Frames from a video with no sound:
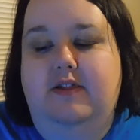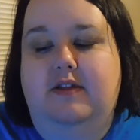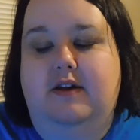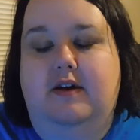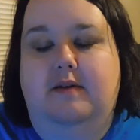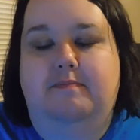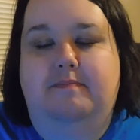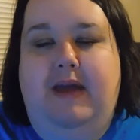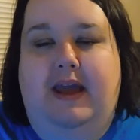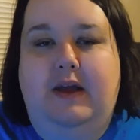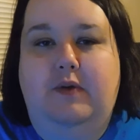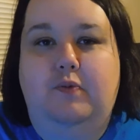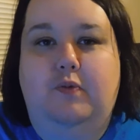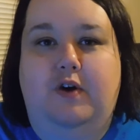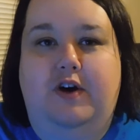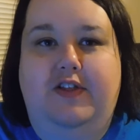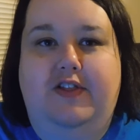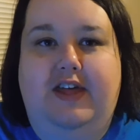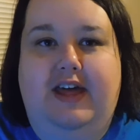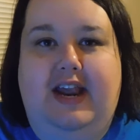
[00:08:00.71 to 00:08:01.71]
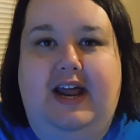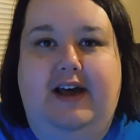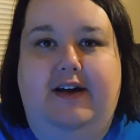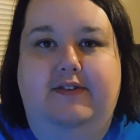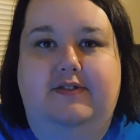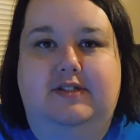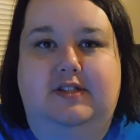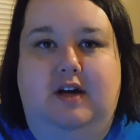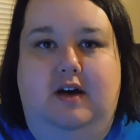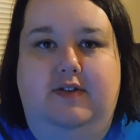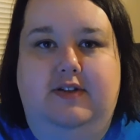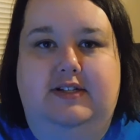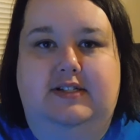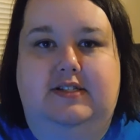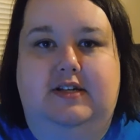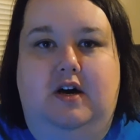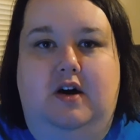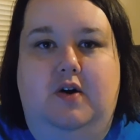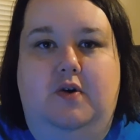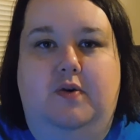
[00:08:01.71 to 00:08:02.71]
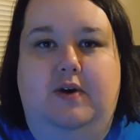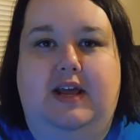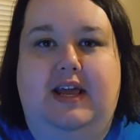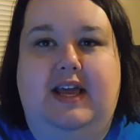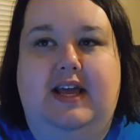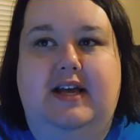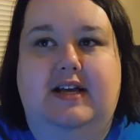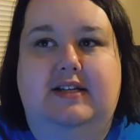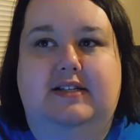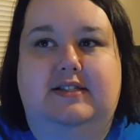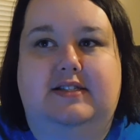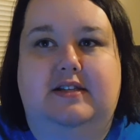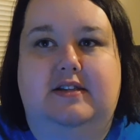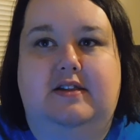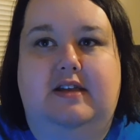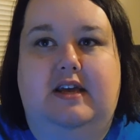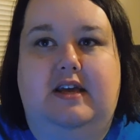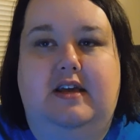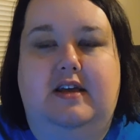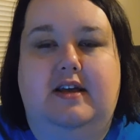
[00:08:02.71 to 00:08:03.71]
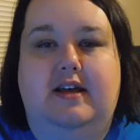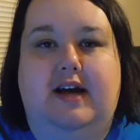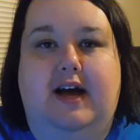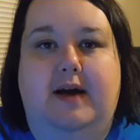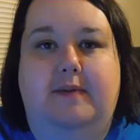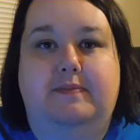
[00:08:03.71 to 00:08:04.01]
the main one that I saw this on is the